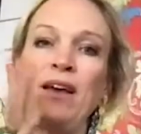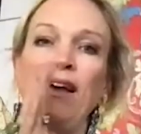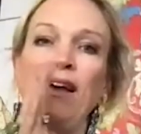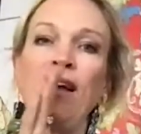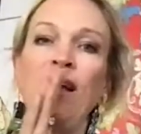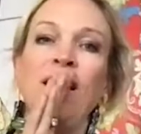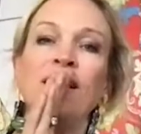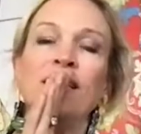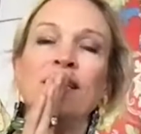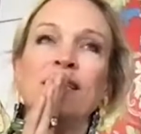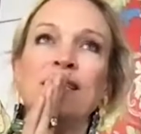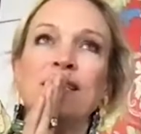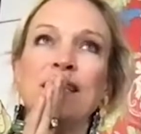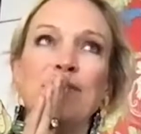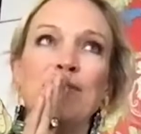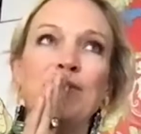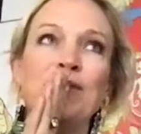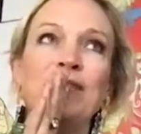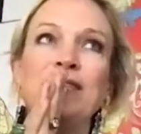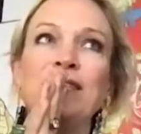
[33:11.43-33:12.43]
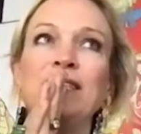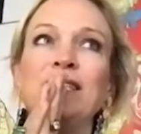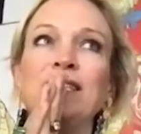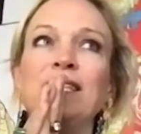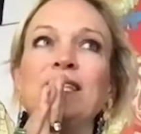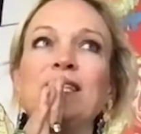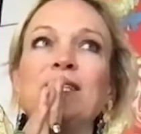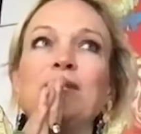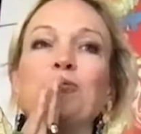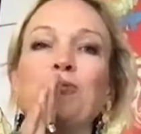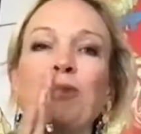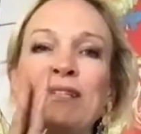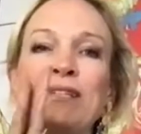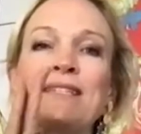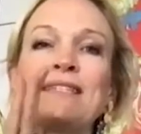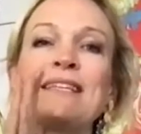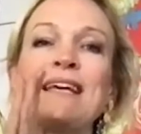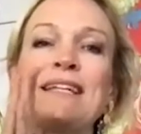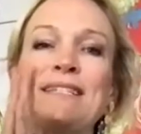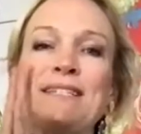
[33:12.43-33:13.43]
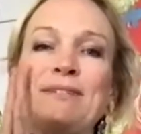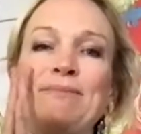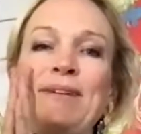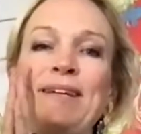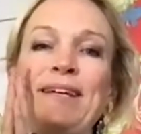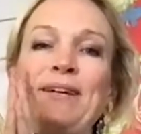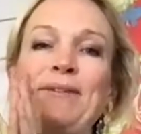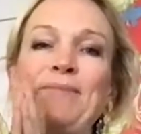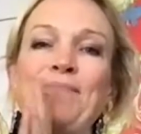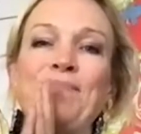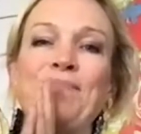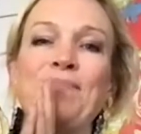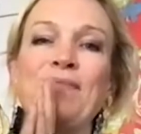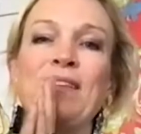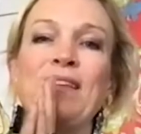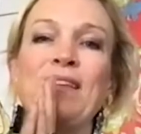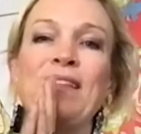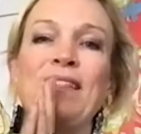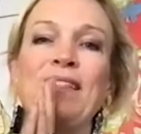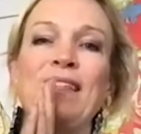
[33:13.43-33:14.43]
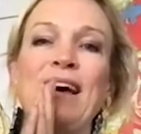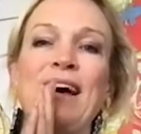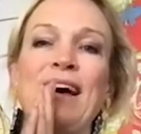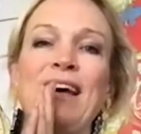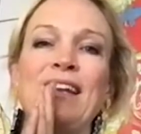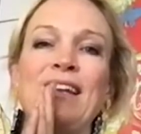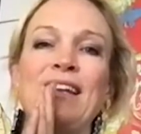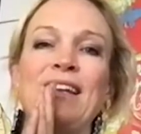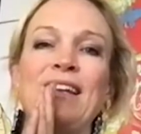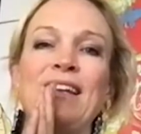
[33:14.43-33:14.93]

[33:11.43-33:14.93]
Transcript: Yes. Someone once said to me that